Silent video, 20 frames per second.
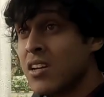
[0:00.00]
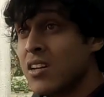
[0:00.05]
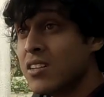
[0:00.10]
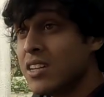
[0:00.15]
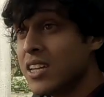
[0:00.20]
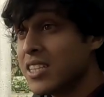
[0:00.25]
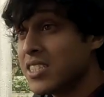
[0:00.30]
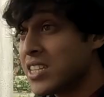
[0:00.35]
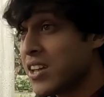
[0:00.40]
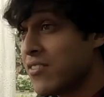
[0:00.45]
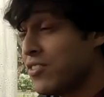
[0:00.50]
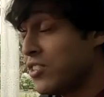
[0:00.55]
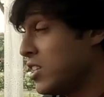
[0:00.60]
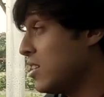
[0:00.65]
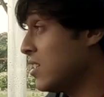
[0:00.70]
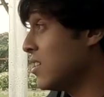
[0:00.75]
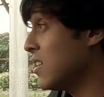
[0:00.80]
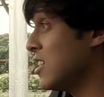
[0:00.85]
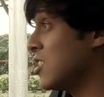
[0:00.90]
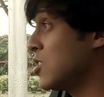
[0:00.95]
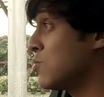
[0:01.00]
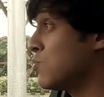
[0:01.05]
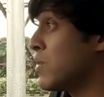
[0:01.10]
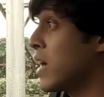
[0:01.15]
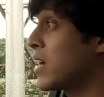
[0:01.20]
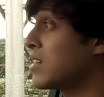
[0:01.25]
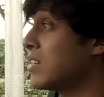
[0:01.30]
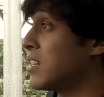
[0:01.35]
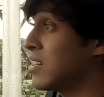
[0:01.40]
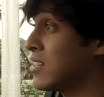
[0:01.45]
Rest everything is
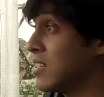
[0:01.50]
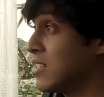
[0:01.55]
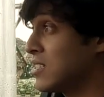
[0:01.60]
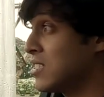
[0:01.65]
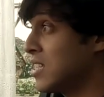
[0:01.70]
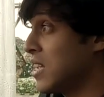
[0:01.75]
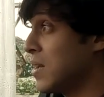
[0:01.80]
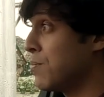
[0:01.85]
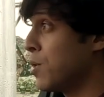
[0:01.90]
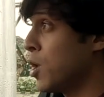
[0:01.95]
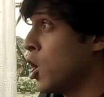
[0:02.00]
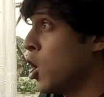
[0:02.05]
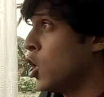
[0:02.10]
practically the same.